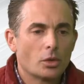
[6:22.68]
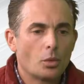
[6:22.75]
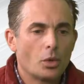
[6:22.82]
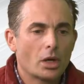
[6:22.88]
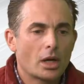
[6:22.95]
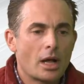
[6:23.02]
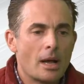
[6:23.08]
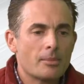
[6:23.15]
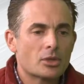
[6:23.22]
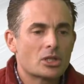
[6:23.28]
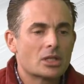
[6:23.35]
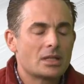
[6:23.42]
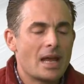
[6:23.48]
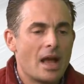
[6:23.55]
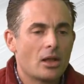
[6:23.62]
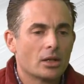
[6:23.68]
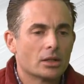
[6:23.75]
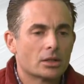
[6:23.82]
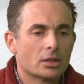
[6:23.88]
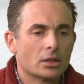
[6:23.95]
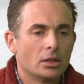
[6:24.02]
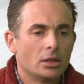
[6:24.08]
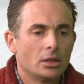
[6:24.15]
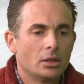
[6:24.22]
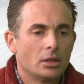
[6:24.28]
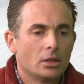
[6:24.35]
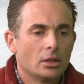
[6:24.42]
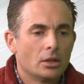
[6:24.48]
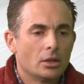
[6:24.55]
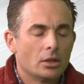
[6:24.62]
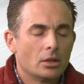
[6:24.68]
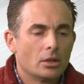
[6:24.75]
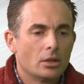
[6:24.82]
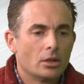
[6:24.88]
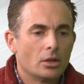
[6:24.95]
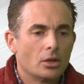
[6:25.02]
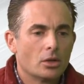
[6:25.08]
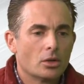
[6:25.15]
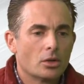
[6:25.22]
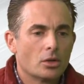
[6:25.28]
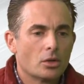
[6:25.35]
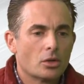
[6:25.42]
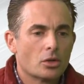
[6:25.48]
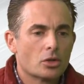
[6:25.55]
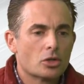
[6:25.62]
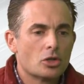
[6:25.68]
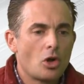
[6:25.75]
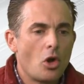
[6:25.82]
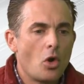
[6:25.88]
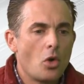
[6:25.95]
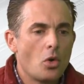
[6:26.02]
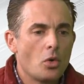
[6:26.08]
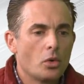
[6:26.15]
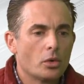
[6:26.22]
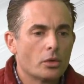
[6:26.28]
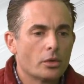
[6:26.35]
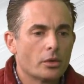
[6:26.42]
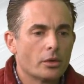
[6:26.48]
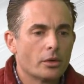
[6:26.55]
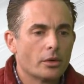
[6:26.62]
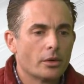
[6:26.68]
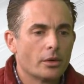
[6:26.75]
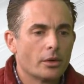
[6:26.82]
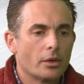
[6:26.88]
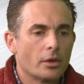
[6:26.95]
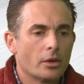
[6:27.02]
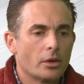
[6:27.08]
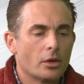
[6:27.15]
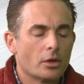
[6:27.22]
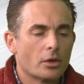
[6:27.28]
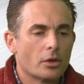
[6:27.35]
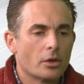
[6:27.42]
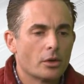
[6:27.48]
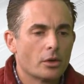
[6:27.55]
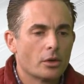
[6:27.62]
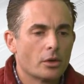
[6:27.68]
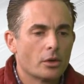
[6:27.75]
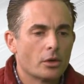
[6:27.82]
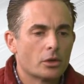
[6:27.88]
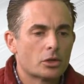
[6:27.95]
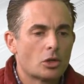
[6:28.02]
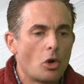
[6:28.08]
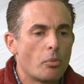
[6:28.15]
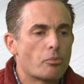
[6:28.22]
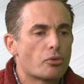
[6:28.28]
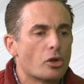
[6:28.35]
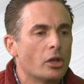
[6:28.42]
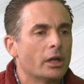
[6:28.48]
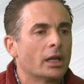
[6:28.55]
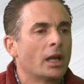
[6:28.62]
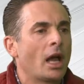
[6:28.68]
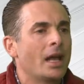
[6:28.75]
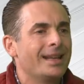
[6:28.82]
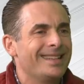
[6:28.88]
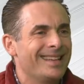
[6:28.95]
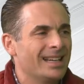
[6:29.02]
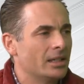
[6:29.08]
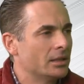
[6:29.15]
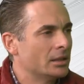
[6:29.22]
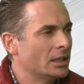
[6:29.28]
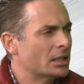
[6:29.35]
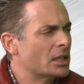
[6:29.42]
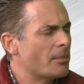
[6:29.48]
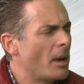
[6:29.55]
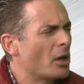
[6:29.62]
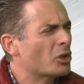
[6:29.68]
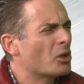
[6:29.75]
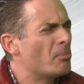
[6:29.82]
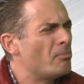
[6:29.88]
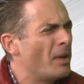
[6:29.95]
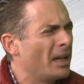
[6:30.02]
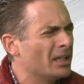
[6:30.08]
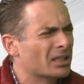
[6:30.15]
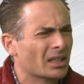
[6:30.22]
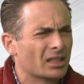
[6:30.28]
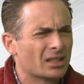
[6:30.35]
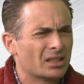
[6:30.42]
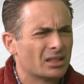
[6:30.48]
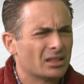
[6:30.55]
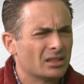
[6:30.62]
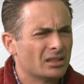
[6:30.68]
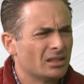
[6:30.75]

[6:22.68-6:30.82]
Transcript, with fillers: when it comes to talent, there, there, there's no there, there's no brilliant idea. It's about the basics